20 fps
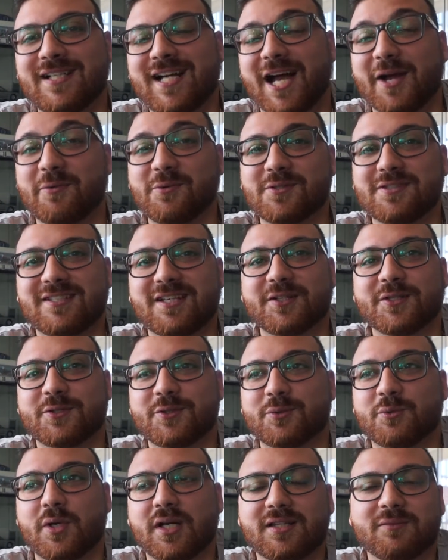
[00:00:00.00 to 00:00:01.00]
I won't tell
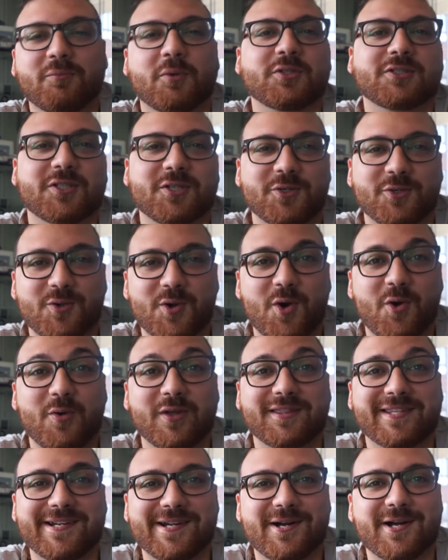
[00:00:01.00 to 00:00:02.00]
you what. Most of you know
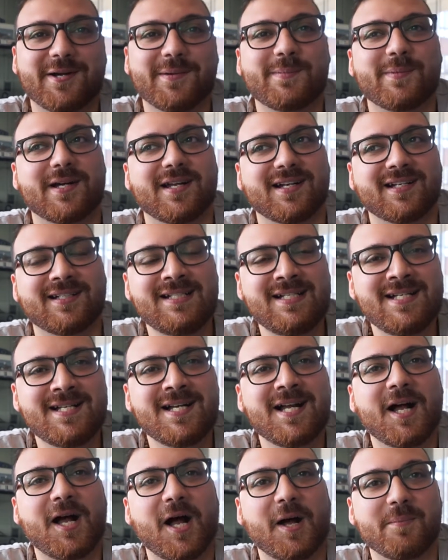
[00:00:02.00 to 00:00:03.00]
what they are, but
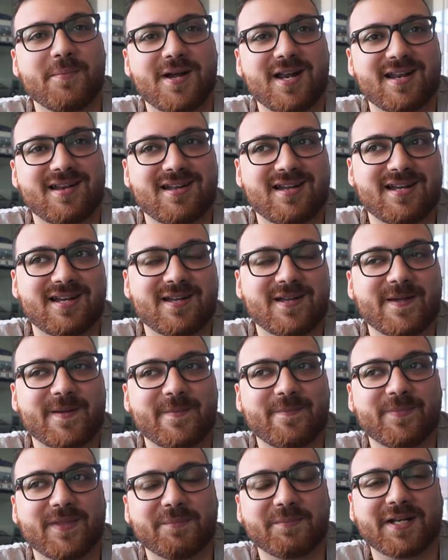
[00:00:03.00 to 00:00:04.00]
I'm
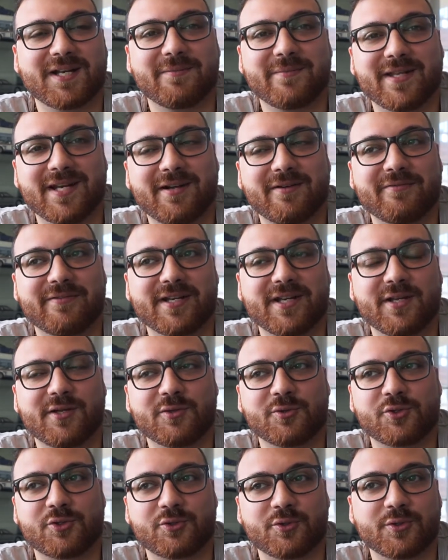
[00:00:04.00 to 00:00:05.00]
gonna make a
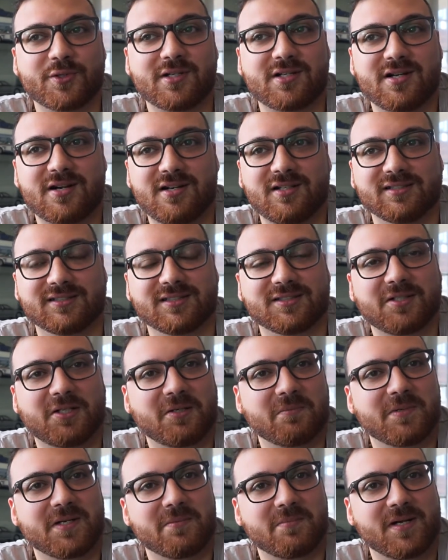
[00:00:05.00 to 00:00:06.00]
video, show you the cars, and talk
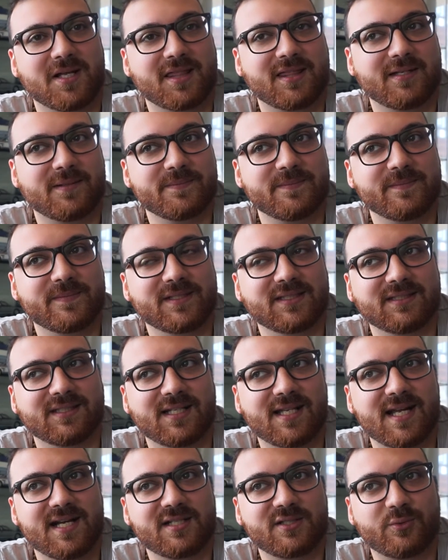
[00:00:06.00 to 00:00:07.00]
a bit about them in the
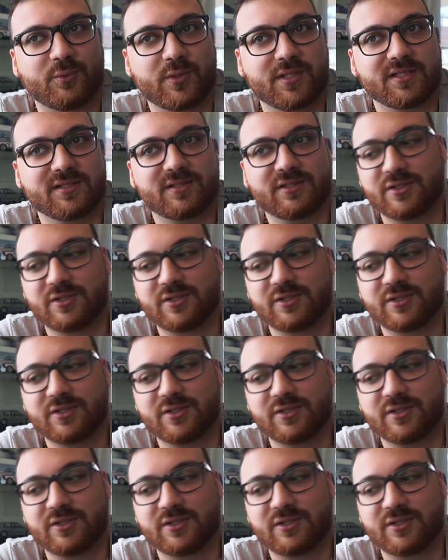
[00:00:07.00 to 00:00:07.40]
next one.